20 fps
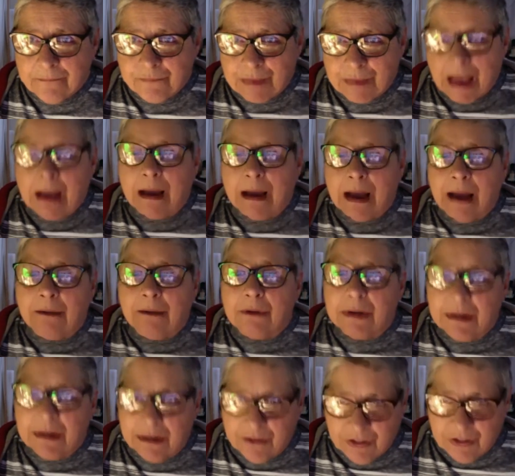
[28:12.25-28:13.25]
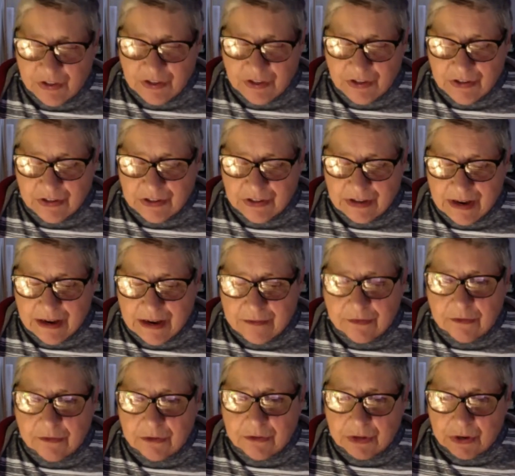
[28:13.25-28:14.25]
I would say if
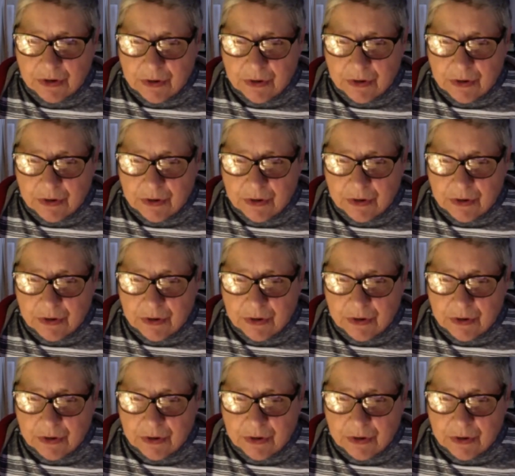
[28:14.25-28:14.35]
it was a